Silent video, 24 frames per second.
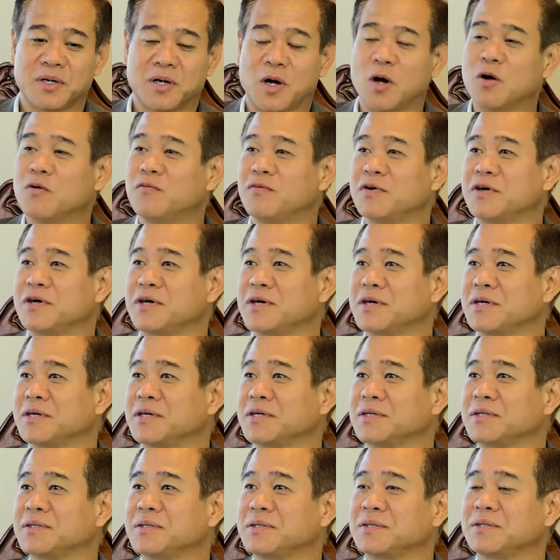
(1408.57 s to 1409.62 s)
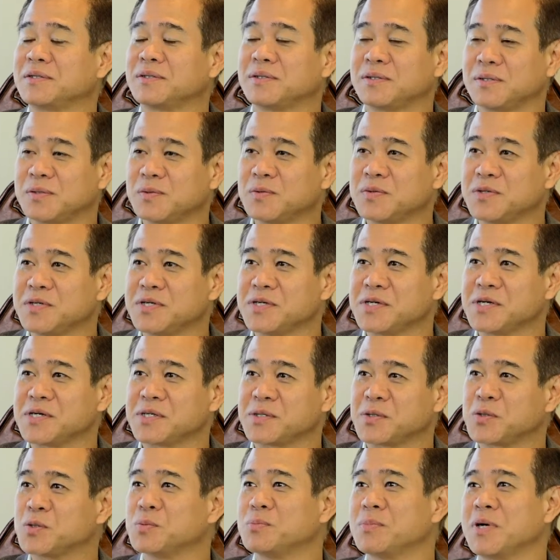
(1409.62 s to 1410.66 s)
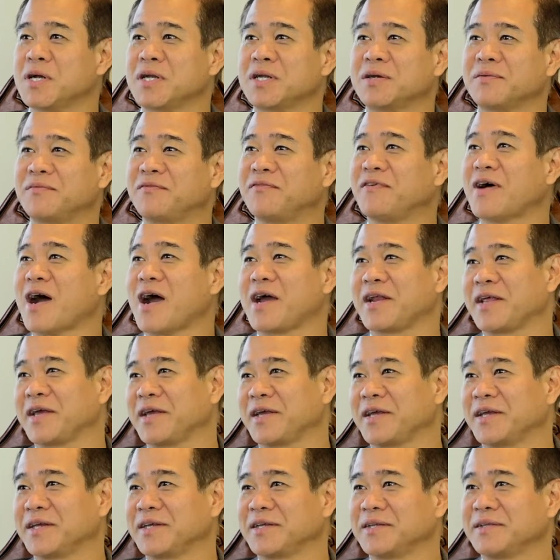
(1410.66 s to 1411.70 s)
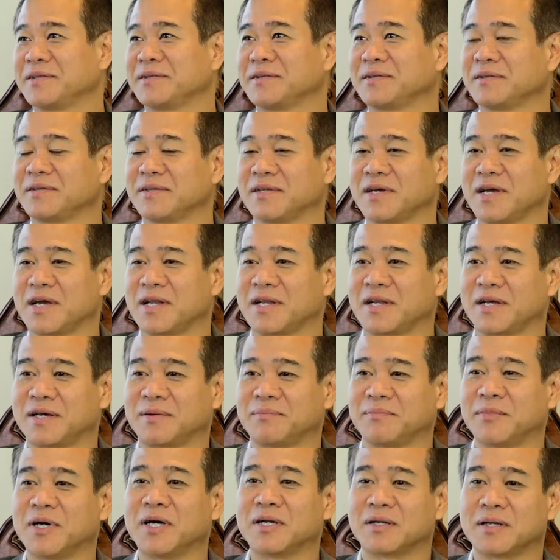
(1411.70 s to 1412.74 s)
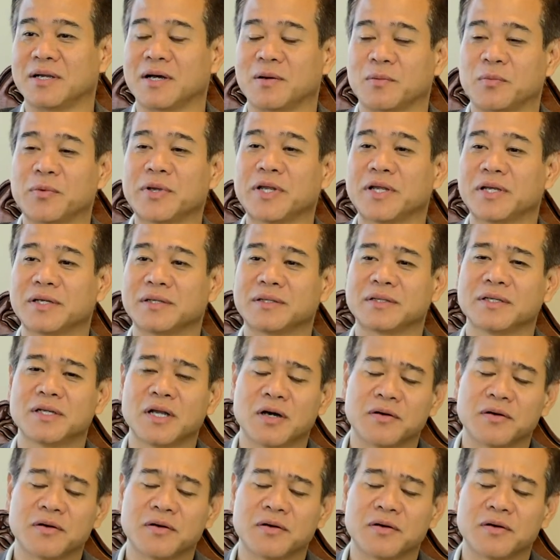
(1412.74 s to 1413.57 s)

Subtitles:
Over 2 years, 2 months of fighting, and but we